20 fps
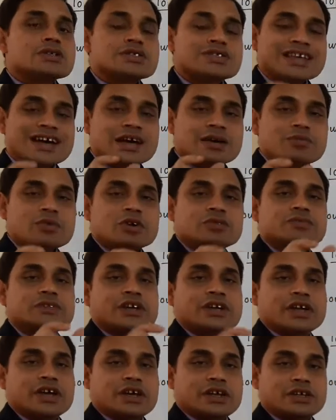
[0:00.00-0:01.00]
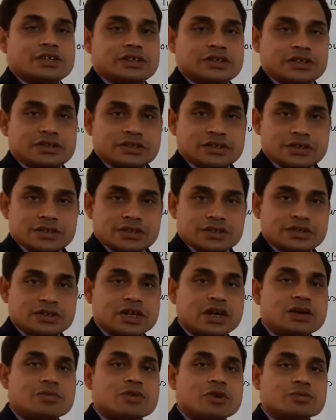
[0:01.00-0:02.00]
Some of the characters,
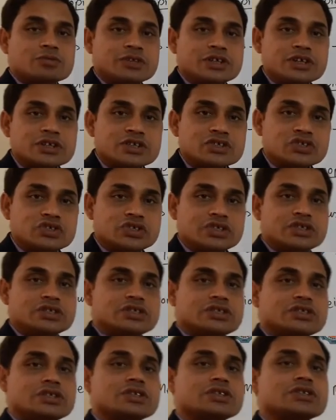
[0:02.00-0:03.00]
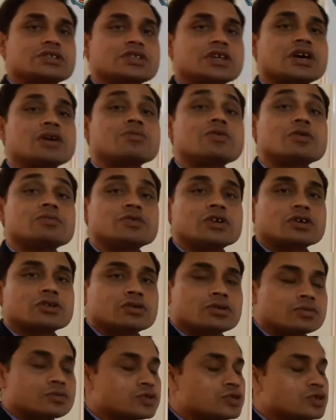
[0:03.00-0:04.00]
some of the genes, some of the
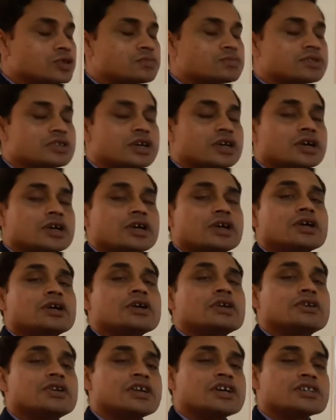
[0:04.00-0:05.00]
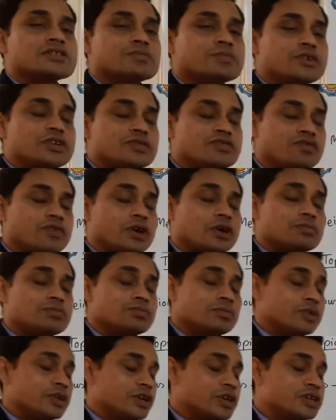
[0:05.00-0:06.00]
chromosomes transmits
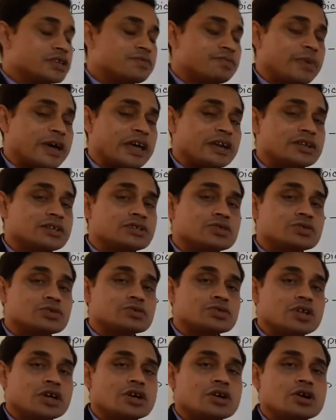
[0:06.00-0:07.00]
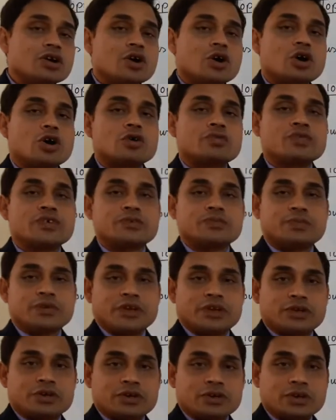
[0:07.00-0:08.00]
from its parents to the
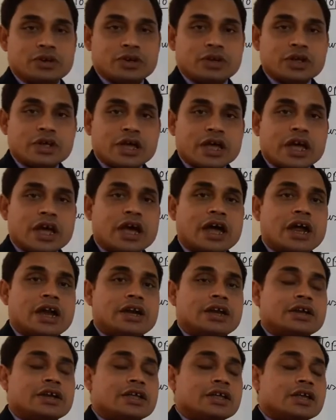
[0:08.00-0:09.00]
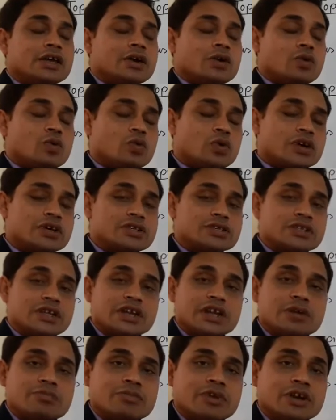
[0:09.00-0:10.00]
offspring. And what's the
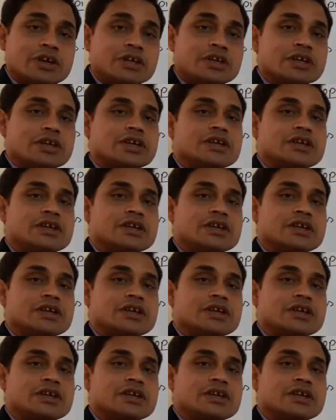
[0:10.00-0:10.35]
number?